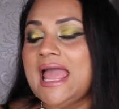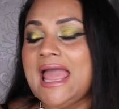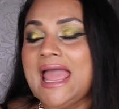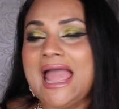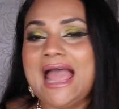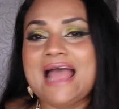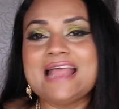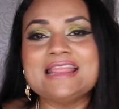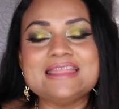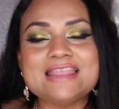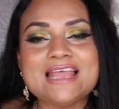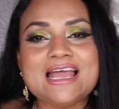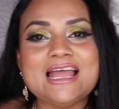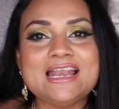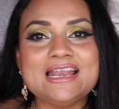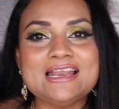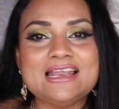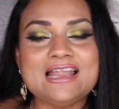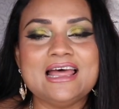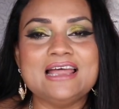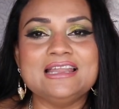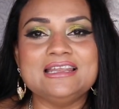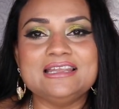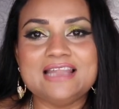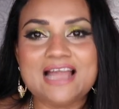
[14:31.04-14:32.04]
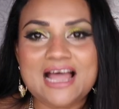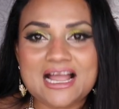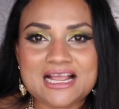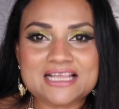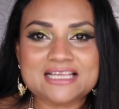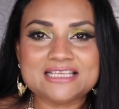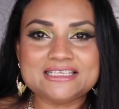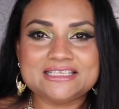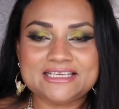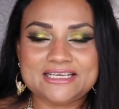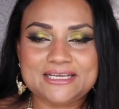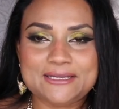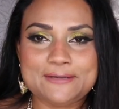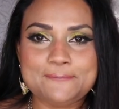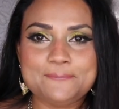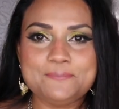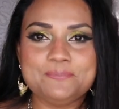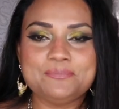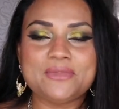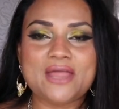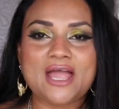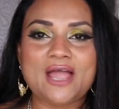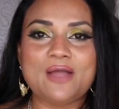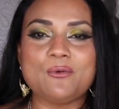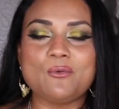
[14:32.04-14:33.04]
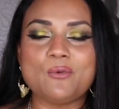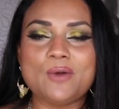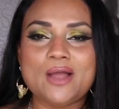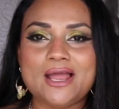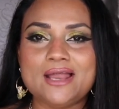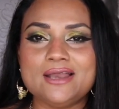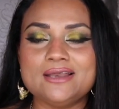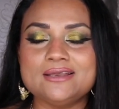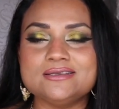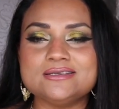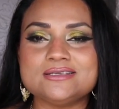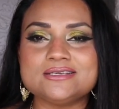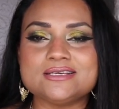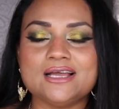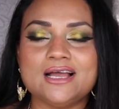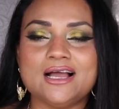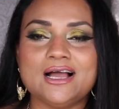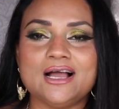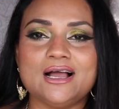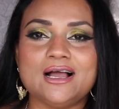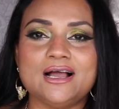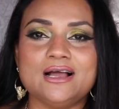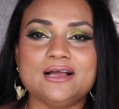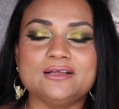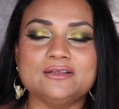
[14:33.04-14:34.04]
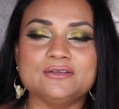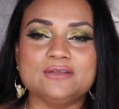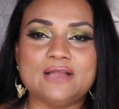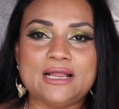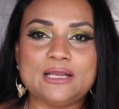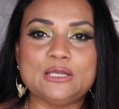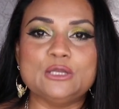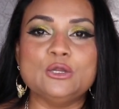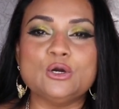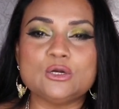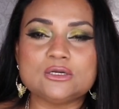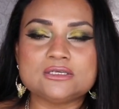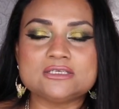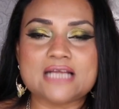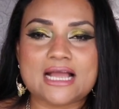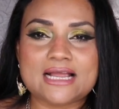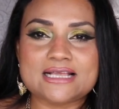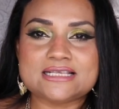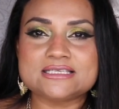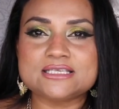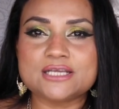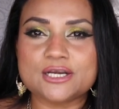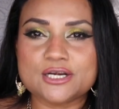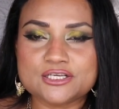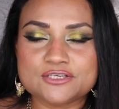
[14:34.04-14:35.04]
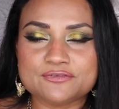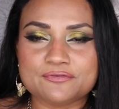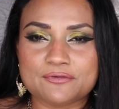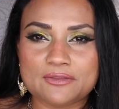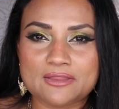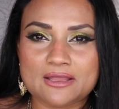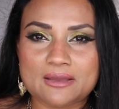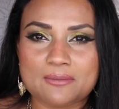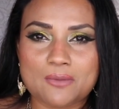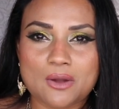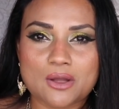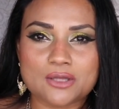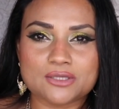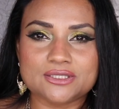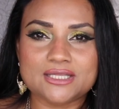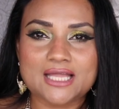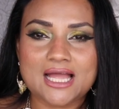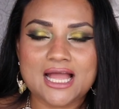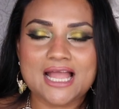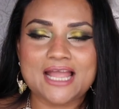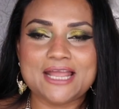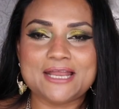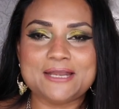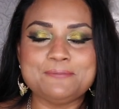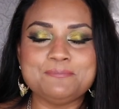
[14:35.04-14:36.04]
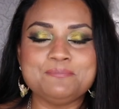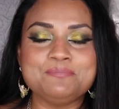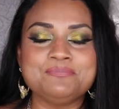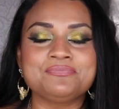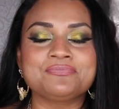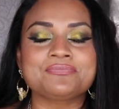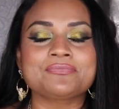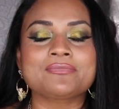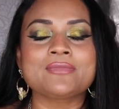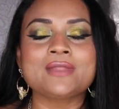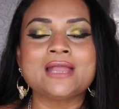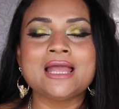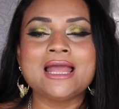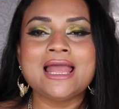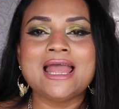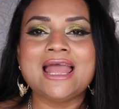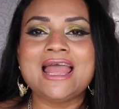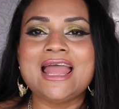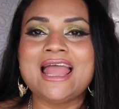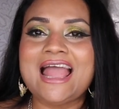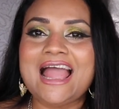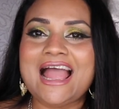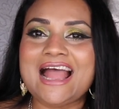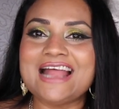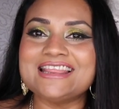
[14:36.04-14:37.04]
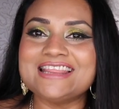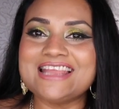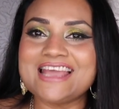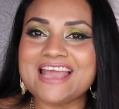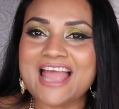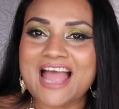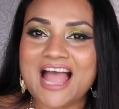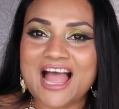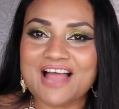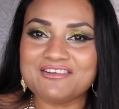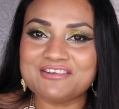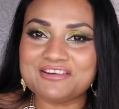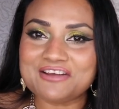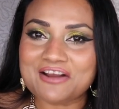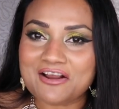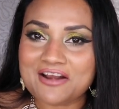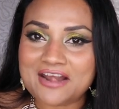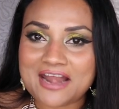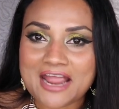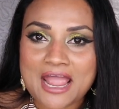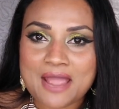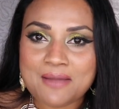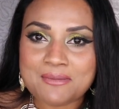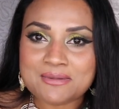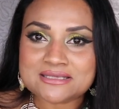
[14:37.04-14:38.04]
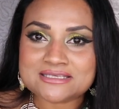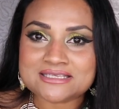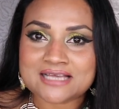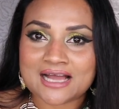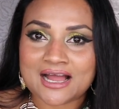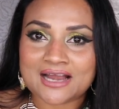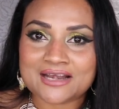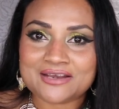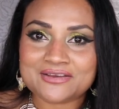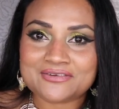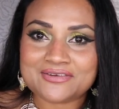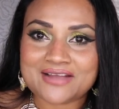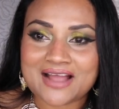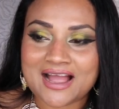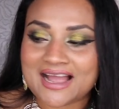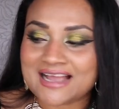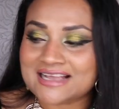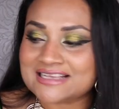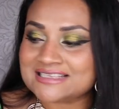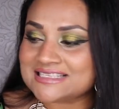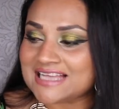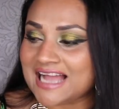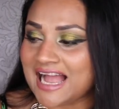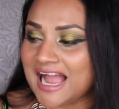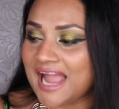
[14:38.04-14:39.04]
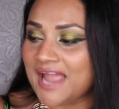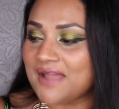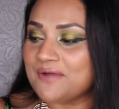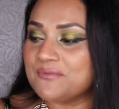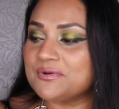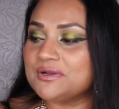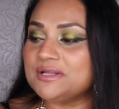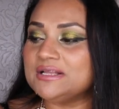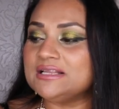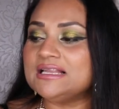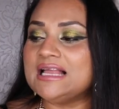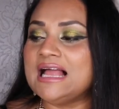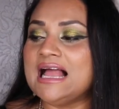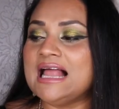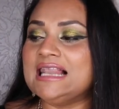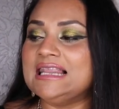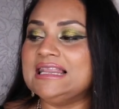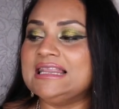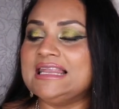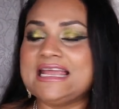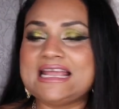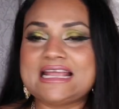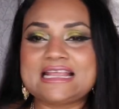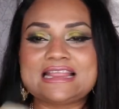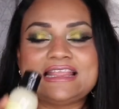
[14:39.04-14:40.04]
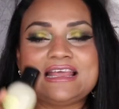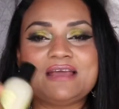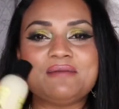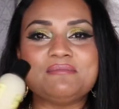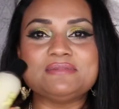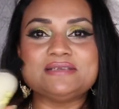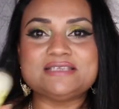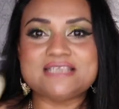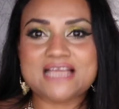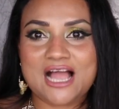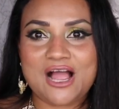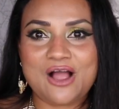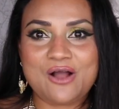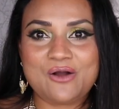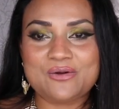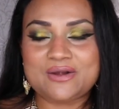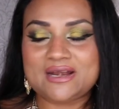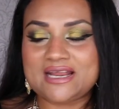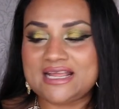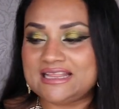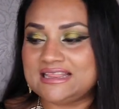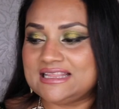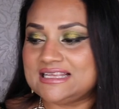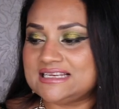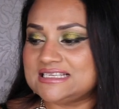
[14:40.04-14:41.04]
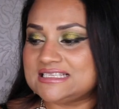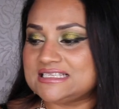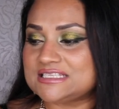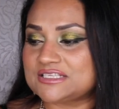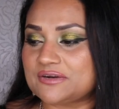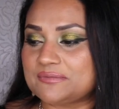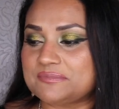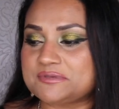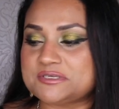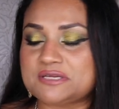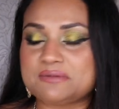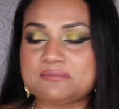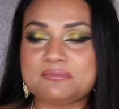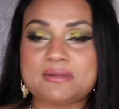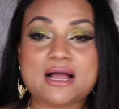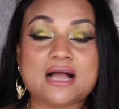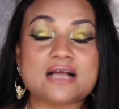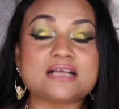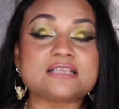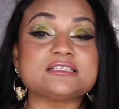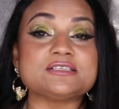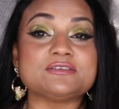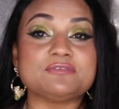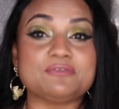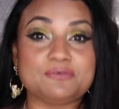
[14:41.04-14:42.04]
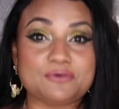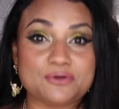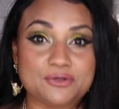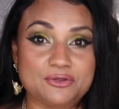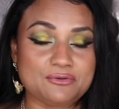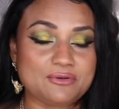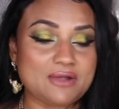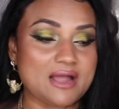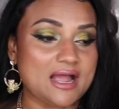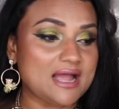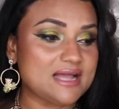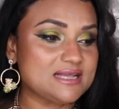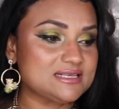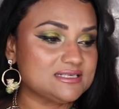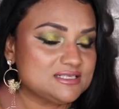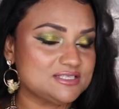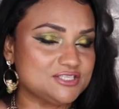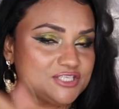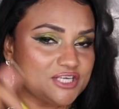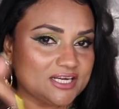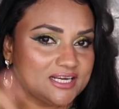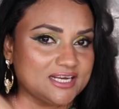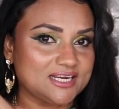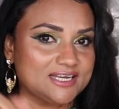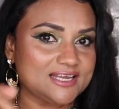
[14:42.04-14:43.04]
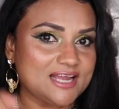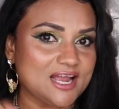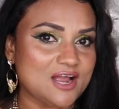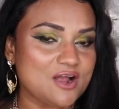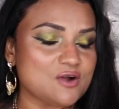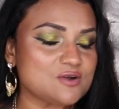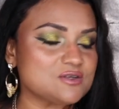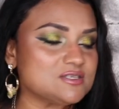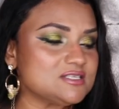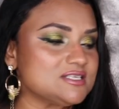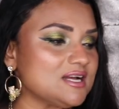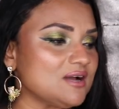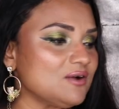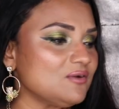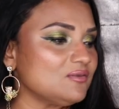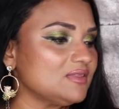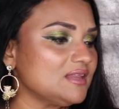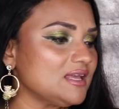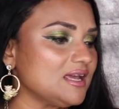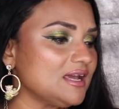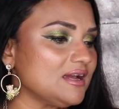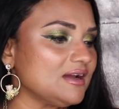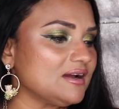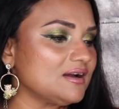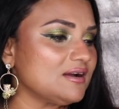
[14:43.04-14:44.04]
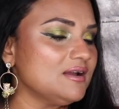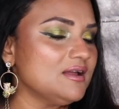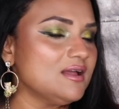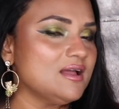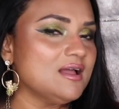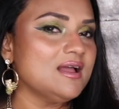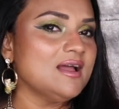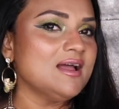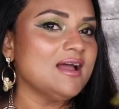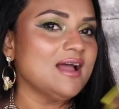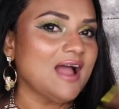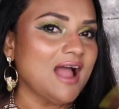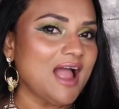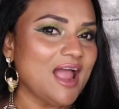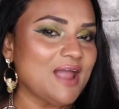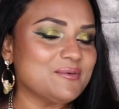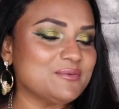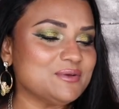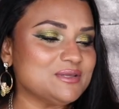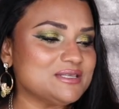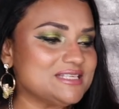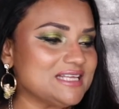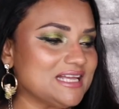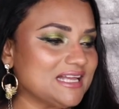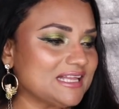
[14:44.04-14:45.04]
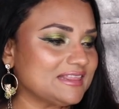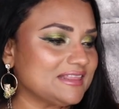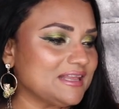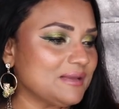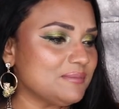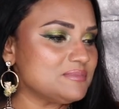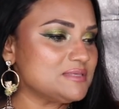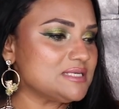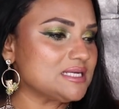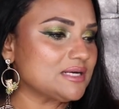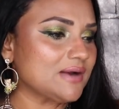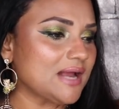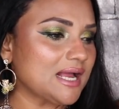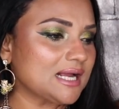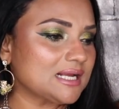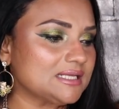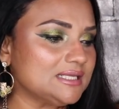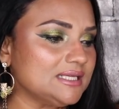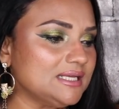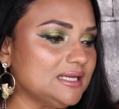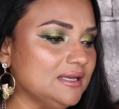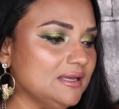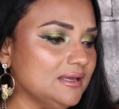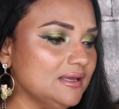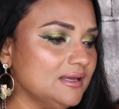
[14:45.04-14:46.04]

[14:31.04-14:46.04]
and then luckily I went uh, I looked I searched for them online and they have it on Amazon, you guys. I will link them down in the description box for you guys. Check it out down there. I will link them directly.